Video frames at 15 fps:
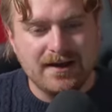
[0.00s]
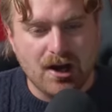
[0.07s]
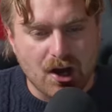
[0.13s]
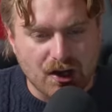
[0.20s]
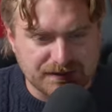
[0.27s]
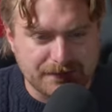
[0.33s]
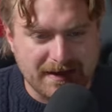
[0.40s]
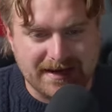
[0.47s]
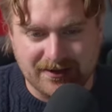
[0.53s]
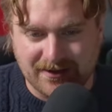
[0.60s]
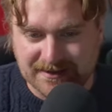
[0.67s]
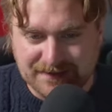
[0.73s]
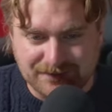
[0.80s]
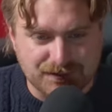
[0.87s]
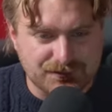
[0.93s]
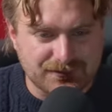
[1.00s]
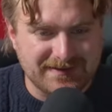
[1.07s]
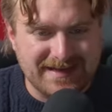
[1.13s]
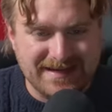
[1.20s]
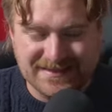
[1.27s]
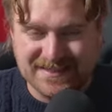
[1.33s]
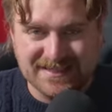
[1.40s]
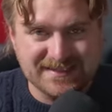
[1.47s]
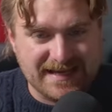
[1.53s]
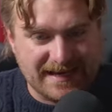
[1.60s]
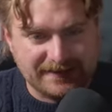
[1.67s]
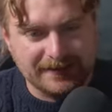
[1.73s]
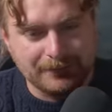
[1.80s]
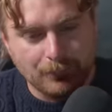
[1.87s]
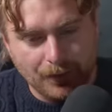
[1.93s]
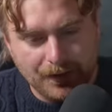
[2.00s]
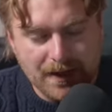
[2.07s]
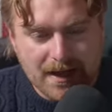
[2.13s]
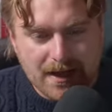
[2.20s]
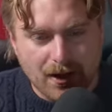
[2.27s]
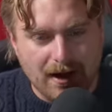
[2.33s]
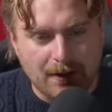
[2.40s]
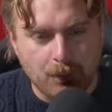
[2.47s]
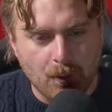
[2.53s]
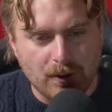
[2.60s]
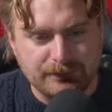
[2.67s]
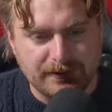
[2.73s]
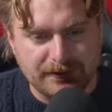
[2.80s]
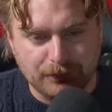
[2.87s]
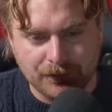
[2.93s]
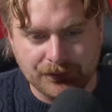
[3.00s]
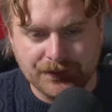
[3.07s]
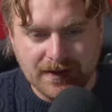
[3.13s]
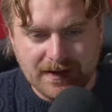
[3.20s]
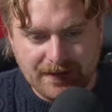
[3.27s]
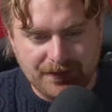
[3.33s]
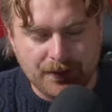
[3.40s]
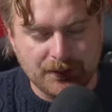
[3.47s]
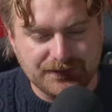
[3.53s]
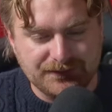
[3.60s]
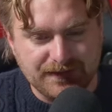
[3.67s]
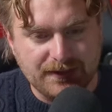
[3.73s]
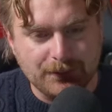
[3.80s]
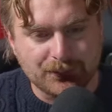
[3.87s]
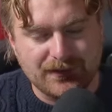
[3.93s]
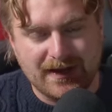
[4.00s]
I was mechanized infantry. That is exactly what I worked with, was those vehicles.